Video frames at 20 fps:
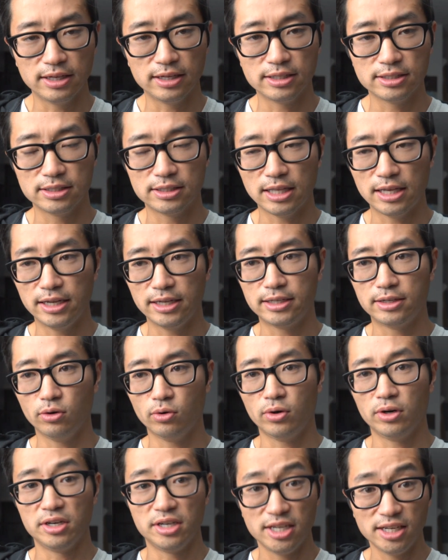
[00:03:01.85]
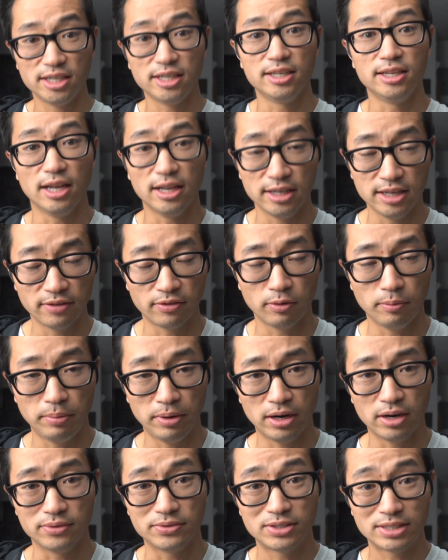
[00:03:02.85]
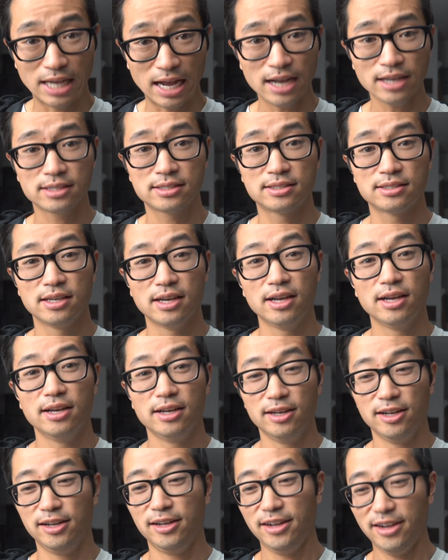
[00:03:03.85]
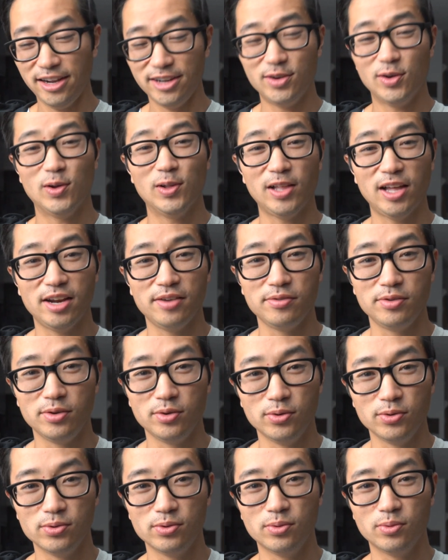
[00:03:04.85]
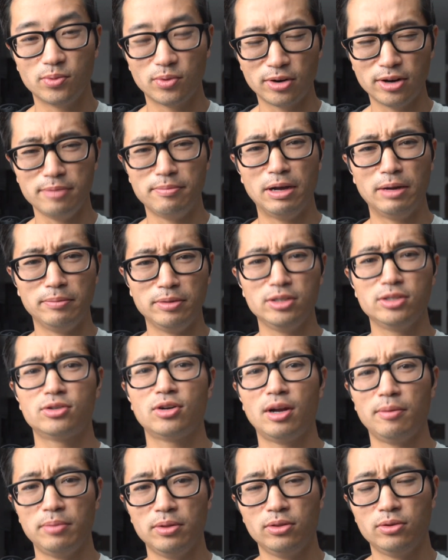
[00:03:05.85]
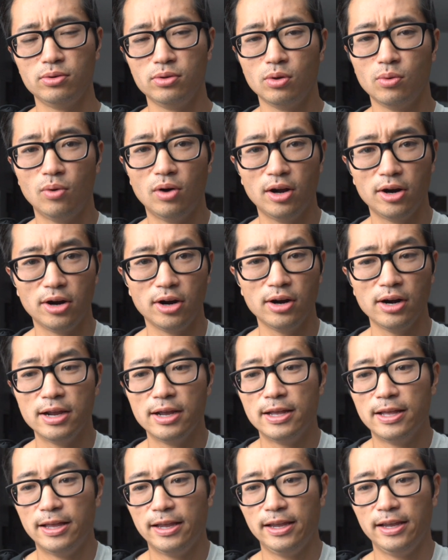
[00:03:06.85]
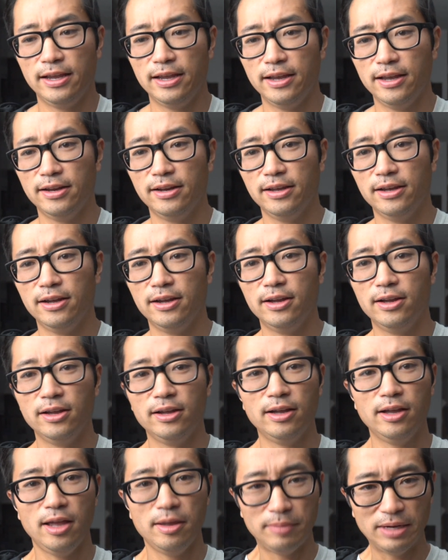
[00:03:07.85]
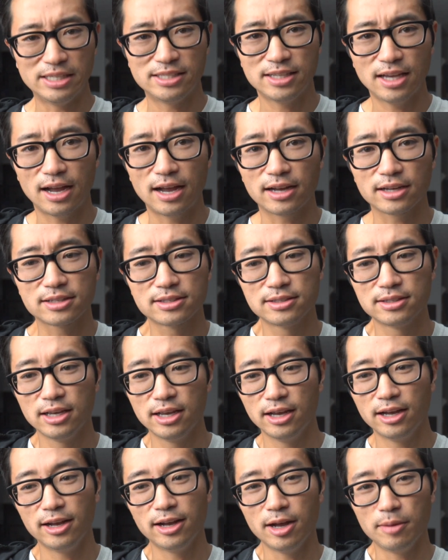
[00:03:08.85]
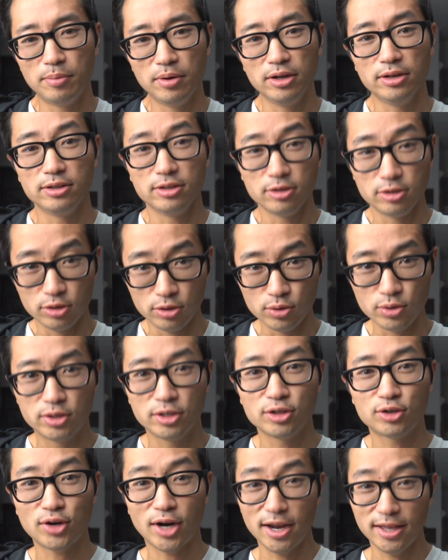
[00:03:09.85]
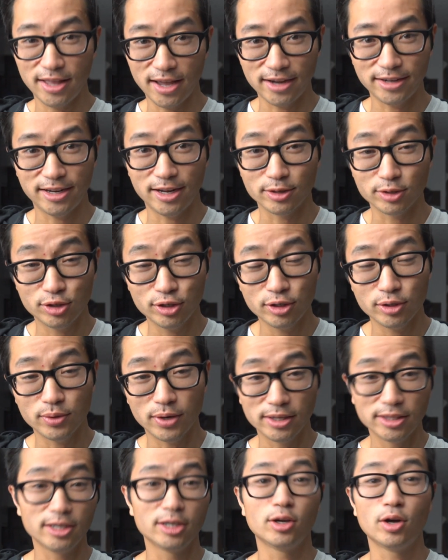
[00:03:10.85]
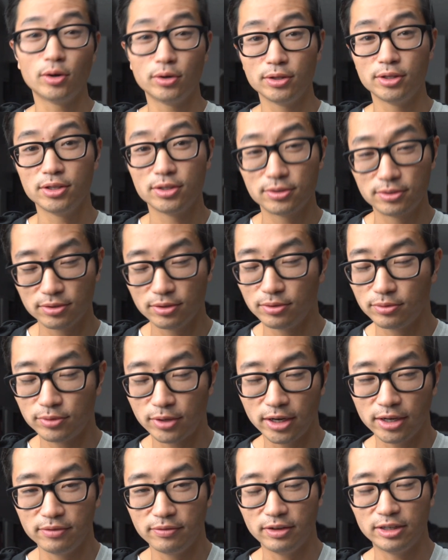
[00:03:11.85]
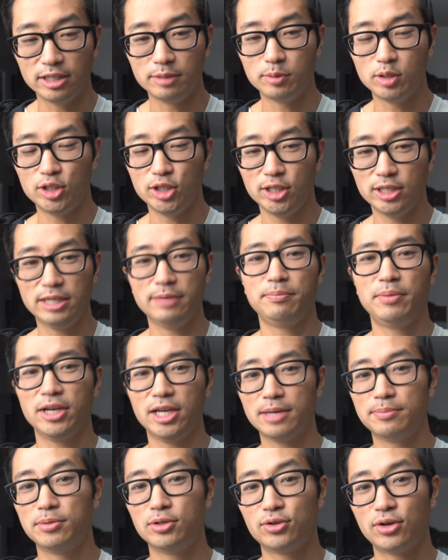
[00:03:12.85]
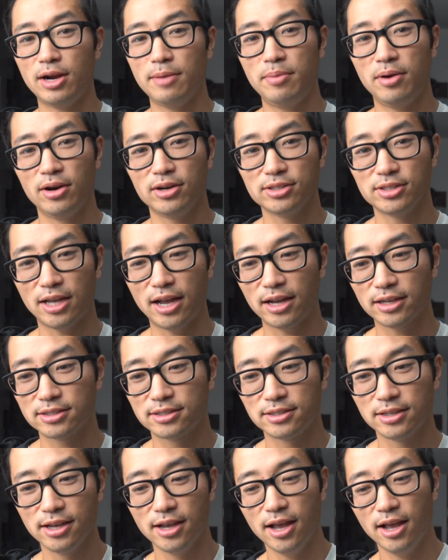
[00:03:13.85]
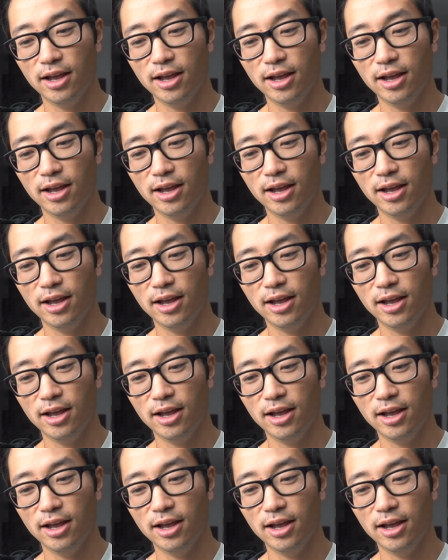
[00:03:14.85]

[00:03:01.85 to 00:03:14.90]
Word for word: things like or needed a different pair of socks, uh, I know a lot of you worry about me tromping through the water and uh, and my socks, uh, but you can try that now too, and then go to this running vending machine and pick up a dry pair of socks.